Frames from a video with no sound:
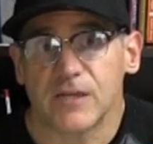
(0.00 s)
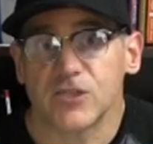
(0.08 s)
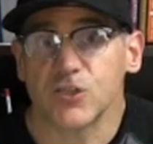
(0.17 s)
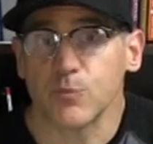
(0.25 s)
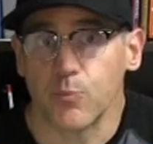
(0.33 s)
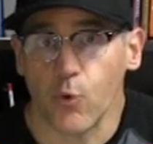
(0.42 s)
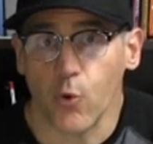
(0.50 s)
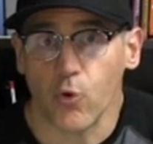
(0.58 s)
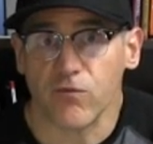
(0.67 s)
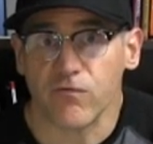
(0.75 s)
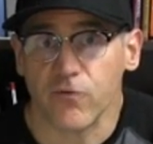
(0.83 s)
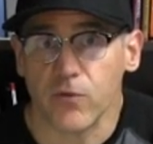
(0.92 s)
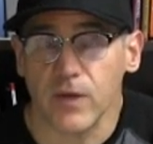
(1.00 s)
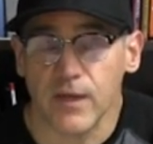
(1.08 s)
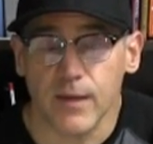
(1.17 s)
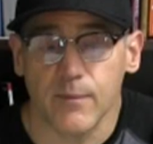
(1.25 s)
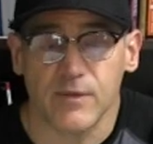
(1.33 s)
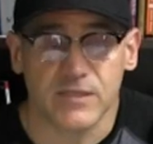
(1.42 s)
support for
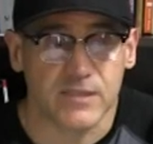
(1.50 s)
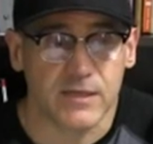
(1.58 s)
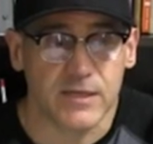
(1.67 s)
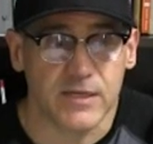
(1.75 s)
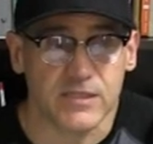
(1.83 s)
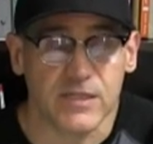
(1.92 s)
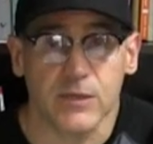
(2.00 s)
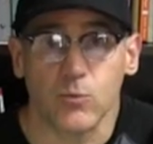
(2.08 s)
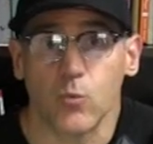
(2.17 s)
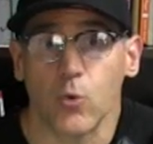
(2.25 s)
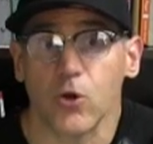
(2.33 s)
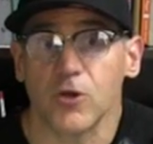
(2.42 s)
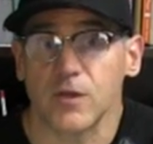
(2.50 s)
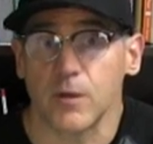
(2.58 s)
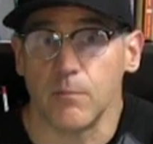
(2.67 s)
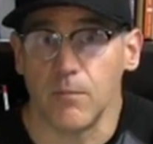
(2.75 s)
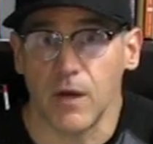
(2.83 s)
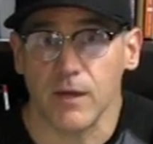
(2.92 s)
him as he worked
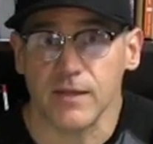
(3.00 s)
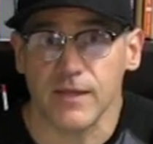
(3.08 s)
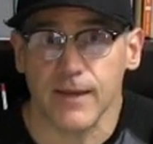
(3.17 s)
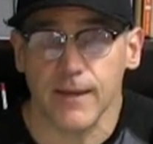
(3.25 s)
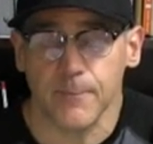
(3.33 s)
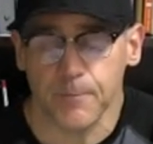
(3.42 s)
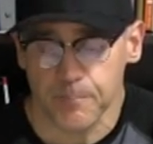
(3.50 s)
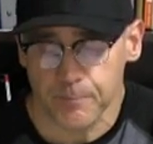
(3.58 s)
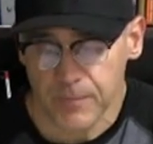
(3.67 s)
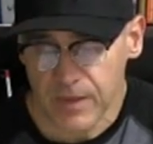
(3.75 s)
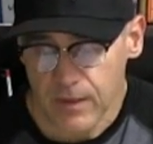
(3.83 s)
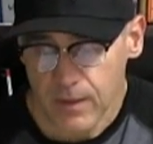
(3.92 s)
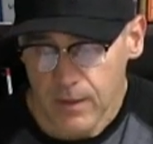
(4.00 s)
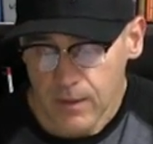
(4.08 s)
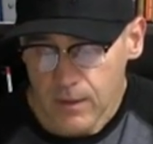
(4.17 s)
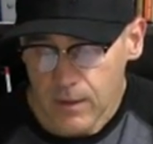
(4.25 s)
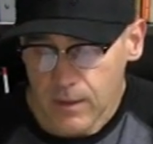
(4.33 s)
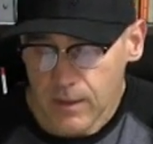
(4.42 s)
among them.
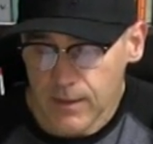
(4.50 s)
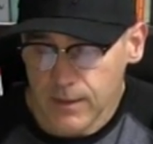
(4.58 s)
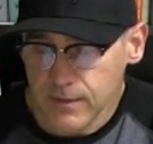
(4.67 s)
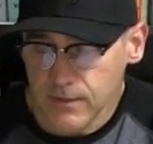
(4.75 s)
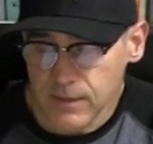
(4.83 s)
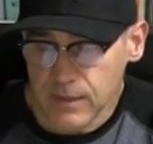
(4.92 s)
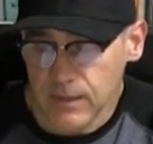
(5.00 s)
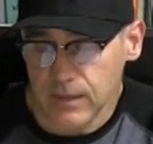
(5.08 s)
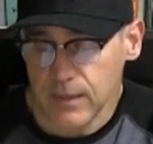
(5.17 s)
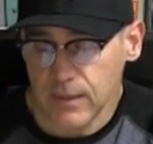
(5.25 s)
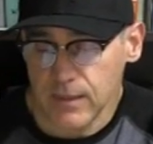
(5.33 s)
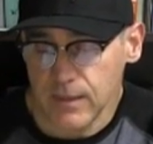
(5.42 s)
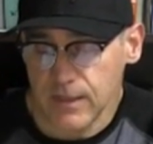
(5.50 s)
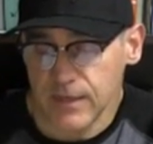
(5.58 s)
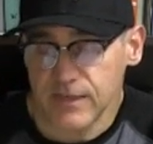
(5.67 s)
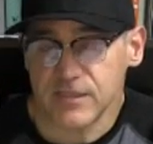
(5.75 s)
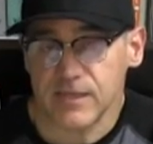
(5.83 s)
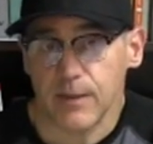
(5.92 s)

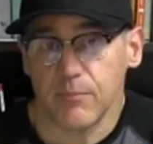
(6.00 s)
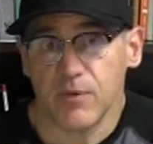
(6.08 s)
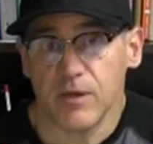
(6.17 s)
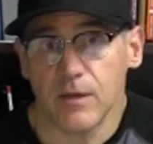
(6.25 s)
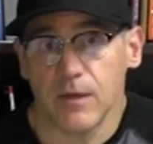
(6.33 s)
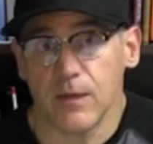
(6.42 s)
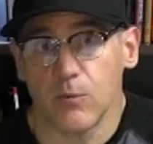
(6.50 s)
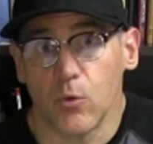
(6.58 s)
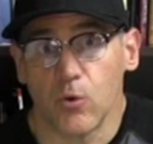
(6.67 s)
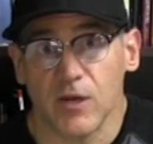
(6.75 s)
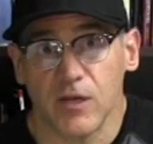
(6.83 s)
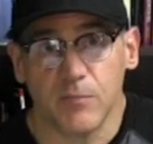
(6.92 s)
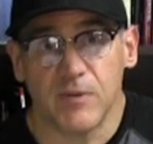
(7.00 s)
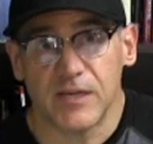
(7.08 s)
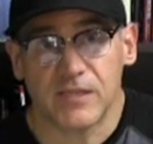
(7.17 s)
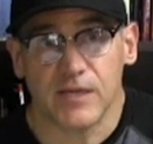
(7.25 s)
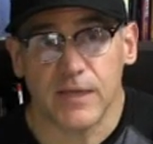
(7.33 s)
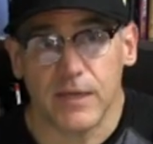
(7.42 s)
He wanted to be
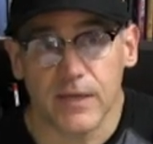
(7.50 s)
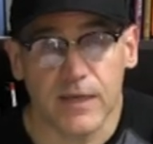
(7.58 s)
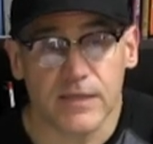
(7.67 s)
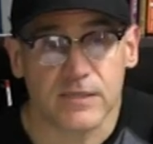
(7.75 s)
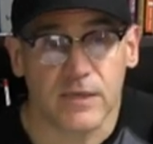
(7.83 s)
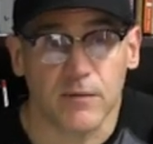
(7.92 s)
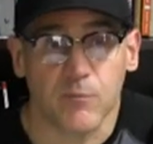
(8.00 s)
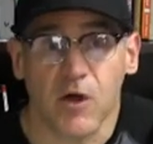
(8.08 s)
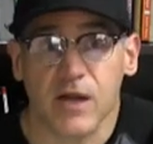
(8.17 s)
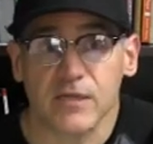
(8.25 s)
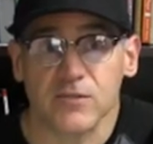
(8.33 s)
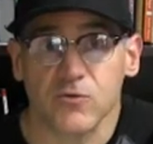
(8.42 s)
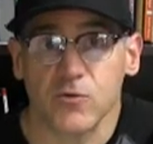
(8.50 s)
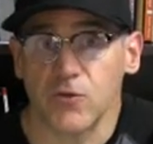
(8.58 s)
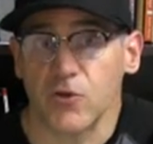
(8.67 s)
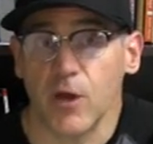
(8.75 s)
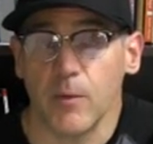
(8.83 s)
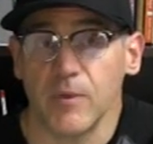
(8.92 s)
seen as an apostle
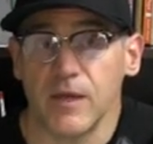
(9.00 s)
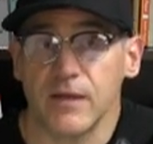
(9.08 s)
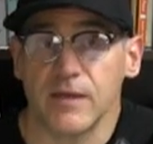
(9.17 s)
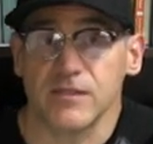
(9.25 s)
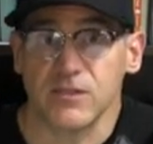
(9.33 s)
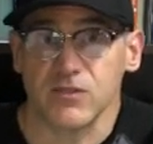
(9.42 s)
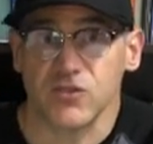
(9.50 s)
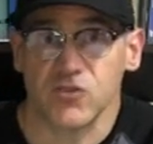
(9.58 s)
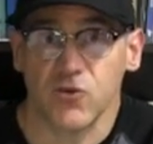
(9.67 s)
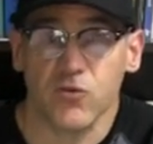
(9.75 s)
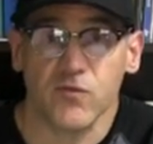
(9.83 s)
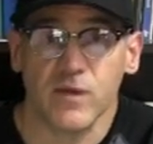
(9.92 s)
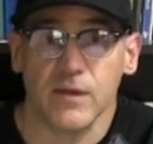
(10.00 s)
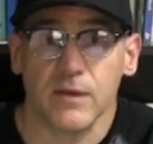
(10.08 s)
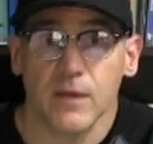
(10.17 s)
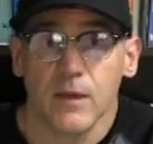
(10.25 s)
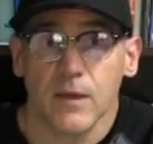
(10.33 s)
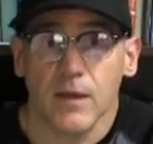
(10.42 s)
who come in as a servant,